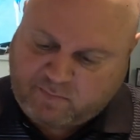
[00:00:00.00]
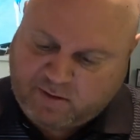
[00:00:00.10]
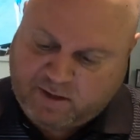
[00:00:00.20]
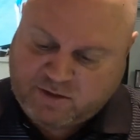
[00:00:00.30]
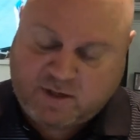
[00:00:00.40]

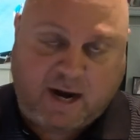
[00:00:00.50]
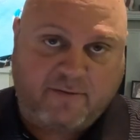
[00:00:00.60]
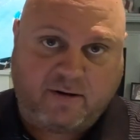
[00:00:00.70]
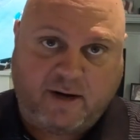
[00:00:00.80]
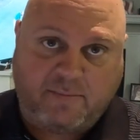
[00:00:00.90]
this
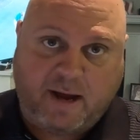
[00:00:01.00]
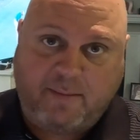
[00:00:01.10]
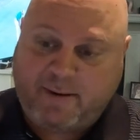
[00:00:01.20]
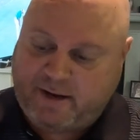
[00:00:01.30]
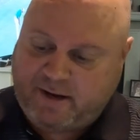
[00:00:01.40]
driver, in my
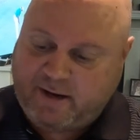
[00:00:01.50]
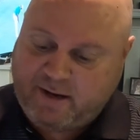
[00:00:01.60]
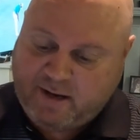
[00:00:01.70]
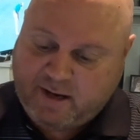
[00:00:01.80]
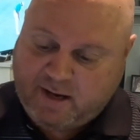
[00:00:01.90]

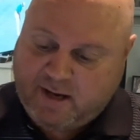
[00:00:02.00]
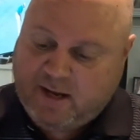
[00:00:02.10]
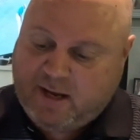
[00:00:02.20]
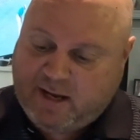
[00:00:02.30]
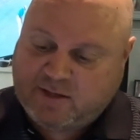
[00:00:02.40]
opinion,
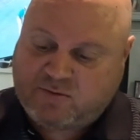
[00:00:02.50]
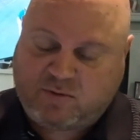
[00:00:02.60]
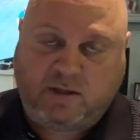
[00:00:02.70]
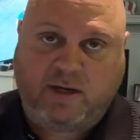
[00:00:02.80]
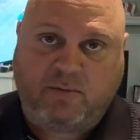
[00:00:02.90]
is
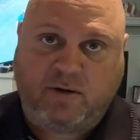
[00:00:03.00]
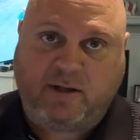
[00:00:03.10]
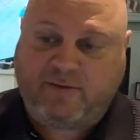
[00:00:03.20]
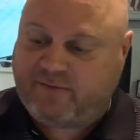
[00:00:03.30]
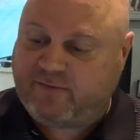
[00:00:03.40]
really,
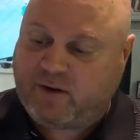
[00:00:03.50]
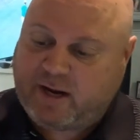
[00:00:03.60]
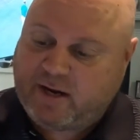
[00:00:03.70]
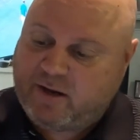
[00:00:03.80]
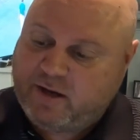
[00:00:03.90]
really
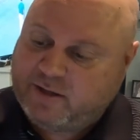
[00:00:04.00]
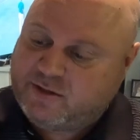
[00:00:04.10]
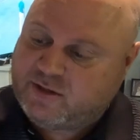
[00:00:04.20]
freaking good.